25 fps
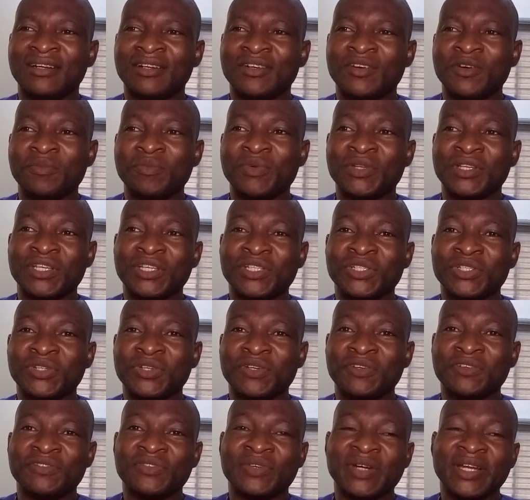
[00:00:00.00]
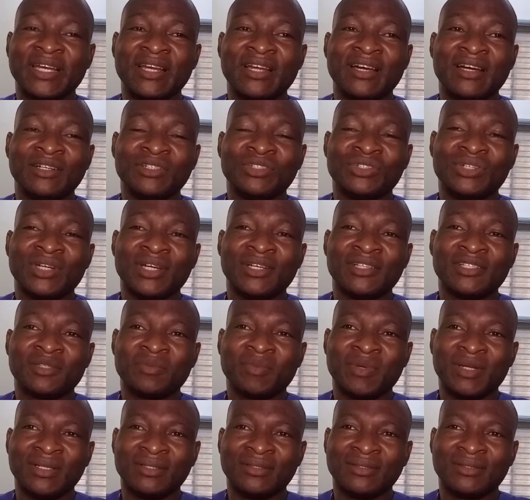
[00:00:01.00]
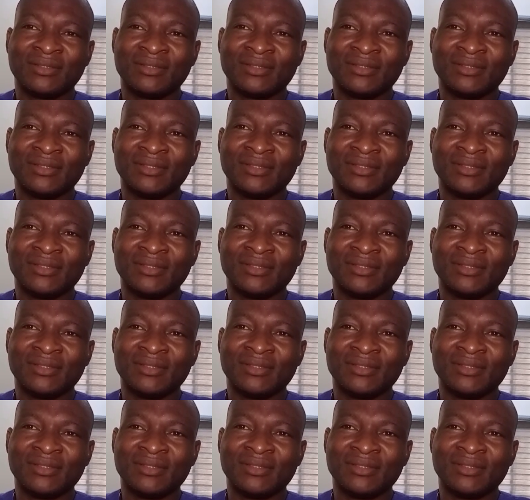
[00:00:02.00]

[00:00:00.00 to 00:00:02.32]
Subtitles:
complication of renal transplant,